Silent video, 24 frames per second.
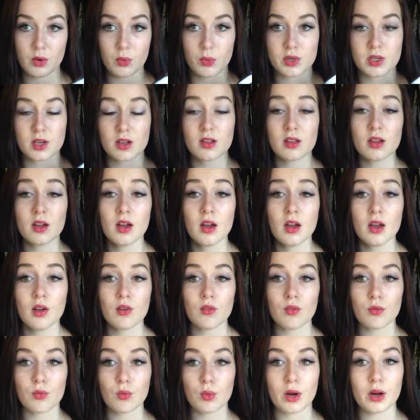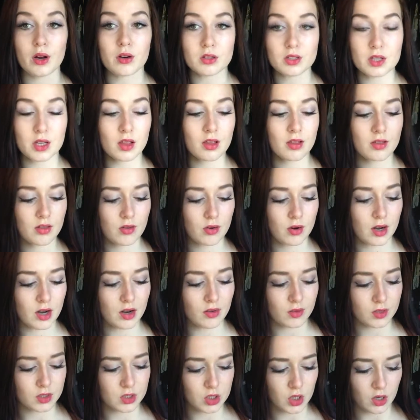We are just sort
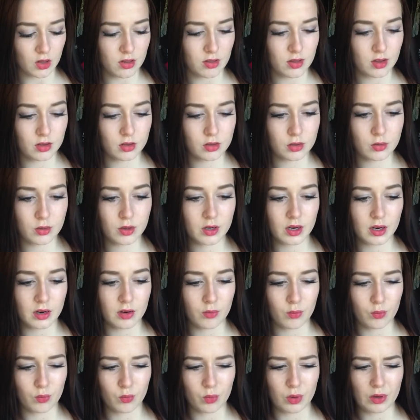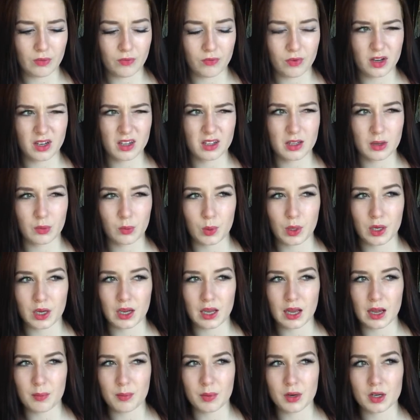of adjusting to it, and we think that we
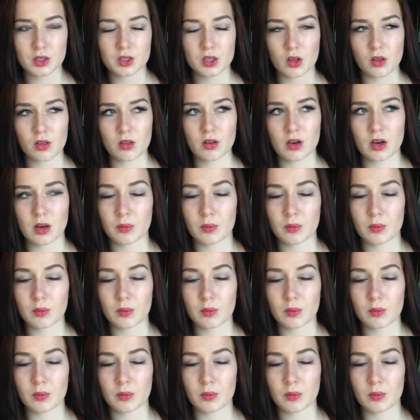can be adjusted.